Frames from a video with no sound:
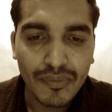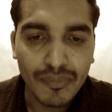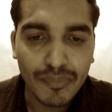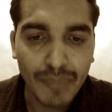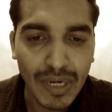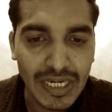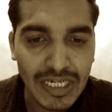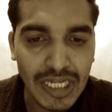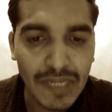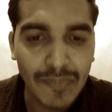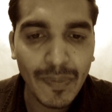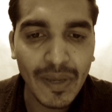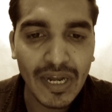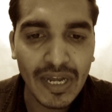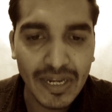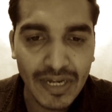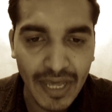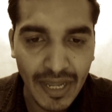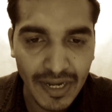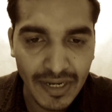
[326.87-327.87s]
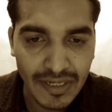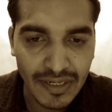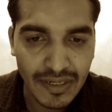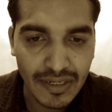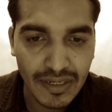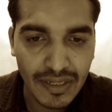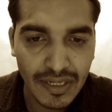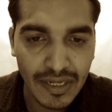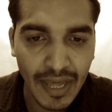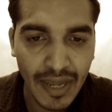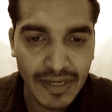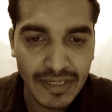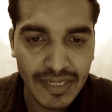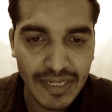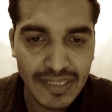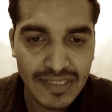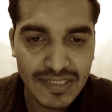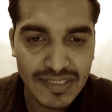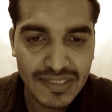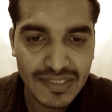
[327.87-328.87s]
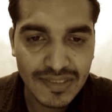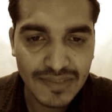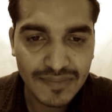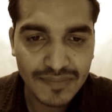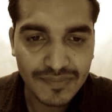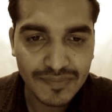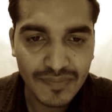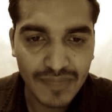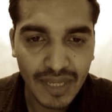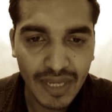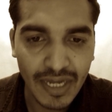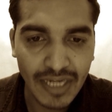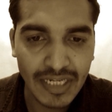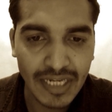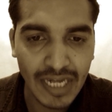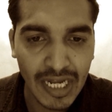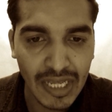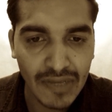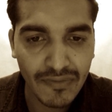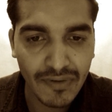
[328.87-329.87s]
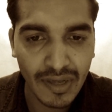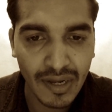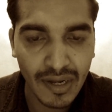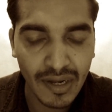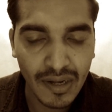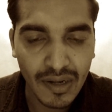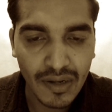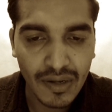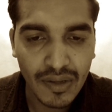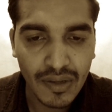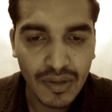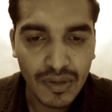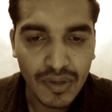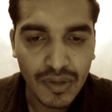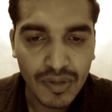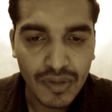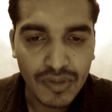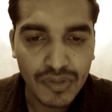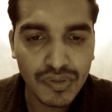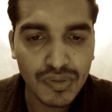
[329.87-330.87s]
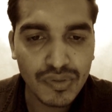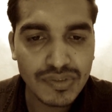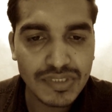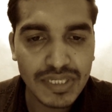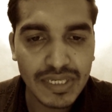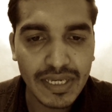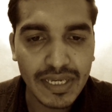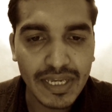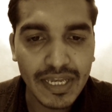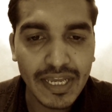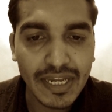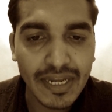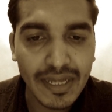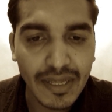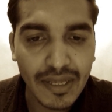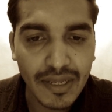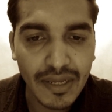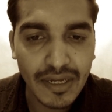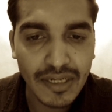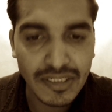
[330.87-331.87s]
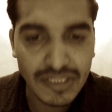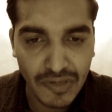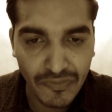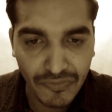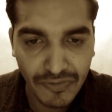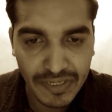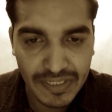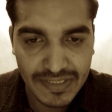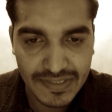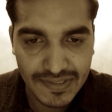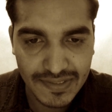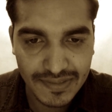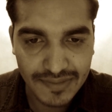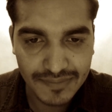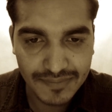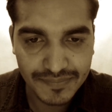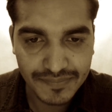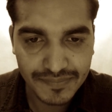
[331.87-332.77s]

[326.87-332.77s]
multiple inheritance at a level using interface.